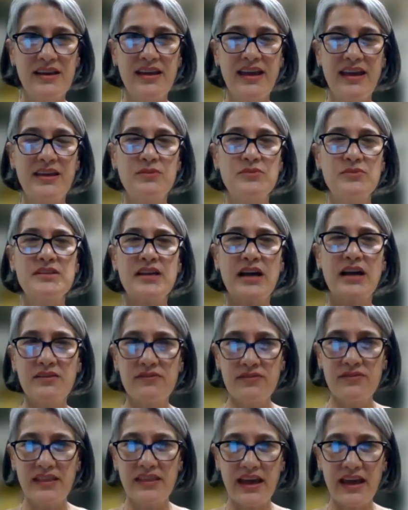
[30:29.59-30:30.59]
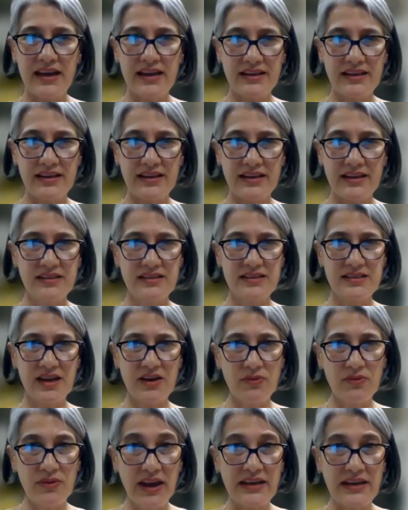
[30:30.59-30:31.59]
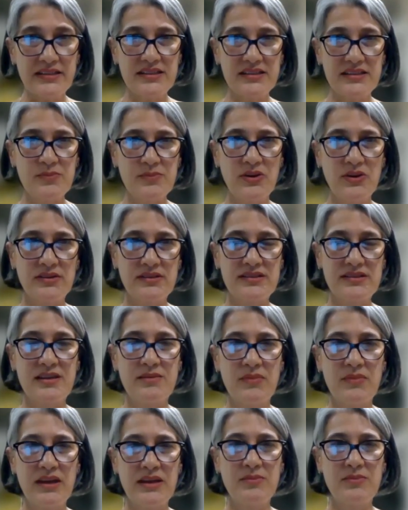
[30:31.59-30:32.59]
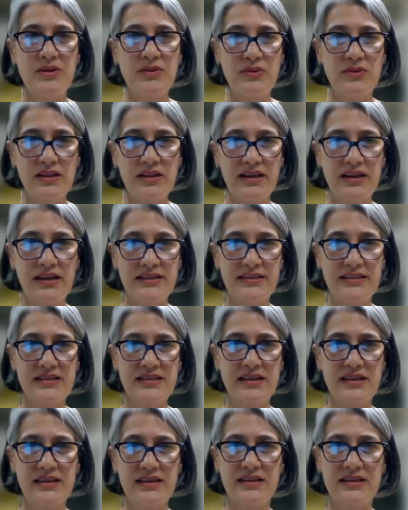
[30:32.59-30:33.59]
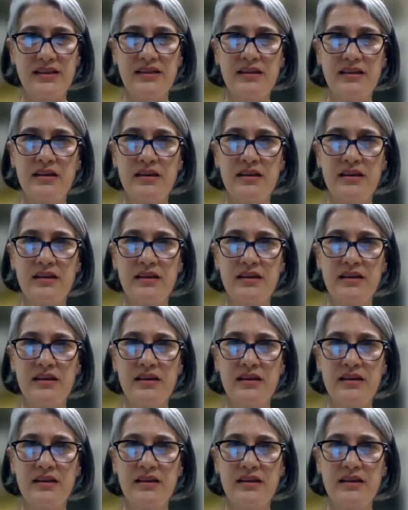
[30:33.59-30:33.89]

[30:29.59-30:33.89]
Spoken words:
And it was out of that direct experience that made me realize that